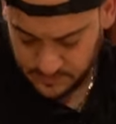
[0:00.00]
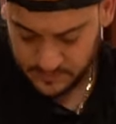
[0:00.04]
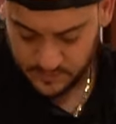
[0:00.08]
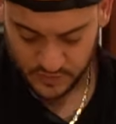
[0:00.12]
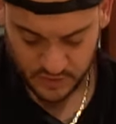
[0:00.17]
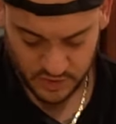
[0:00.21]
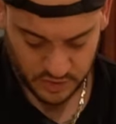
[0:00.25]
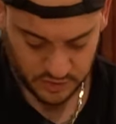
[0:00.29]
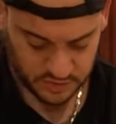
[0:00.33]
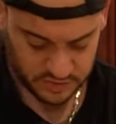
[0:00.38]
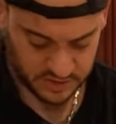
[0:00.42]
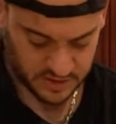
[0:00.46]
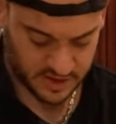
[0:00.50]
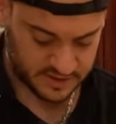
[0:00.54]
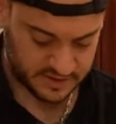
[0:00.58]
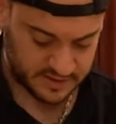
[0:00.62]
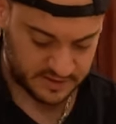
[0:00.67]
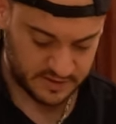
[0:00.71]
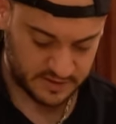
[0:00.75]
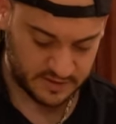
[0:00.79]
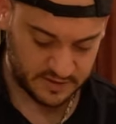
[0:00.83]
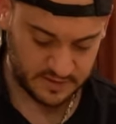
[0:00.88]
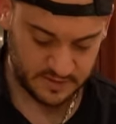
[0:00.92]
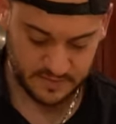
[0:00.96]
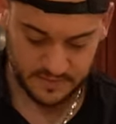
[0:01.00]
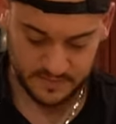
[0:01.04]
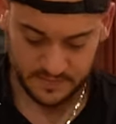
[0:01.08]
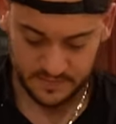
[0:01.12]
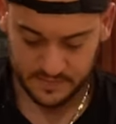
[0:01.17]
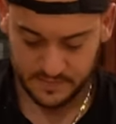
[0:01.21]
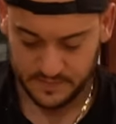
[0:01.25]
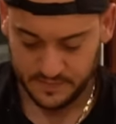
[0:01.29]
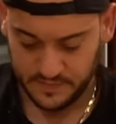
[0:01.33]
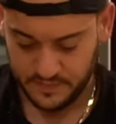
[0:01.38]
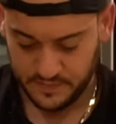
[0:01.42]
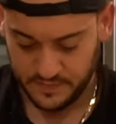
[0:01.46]
Two slice. So
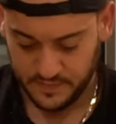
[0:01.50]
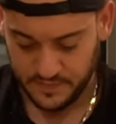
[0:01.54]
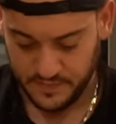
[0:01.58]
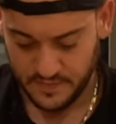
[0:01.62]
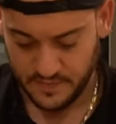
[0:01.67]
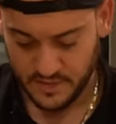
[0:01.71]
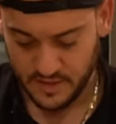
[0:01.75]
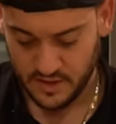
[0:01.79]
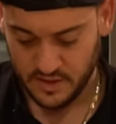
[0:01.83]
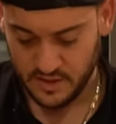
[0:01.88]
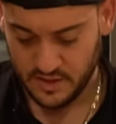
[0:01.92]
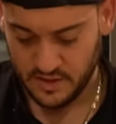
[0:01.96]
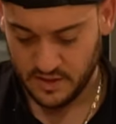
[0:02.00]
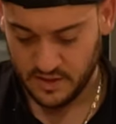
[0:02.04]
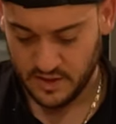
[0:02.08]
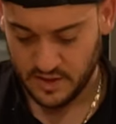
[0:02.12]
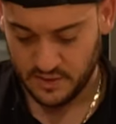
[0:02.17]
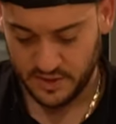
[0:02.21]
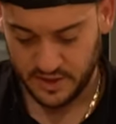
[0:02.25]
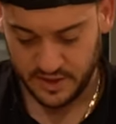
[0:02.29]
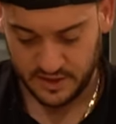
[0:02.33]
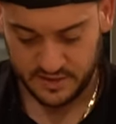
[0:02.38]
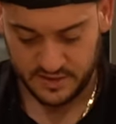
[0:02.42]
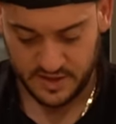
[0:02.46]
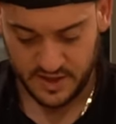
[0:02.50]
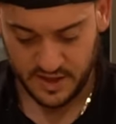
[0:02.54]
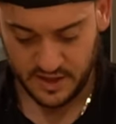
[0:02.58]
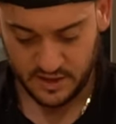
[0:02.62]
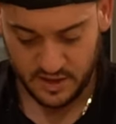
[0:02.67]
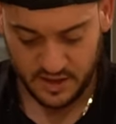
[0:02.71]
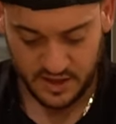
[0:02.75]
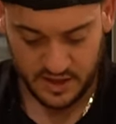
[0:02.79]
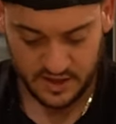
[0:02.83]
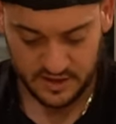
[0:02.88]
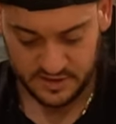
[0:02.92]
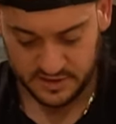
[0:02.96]
I'm gonna take
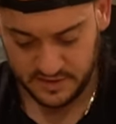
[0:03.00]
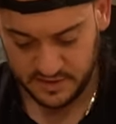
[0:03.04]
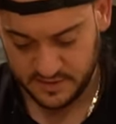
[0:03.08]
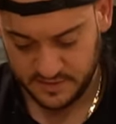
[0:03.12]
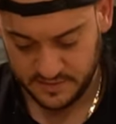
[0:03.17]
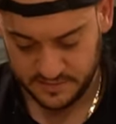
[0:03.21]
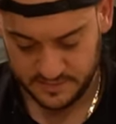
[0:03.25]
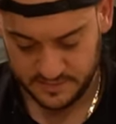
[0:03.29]
these,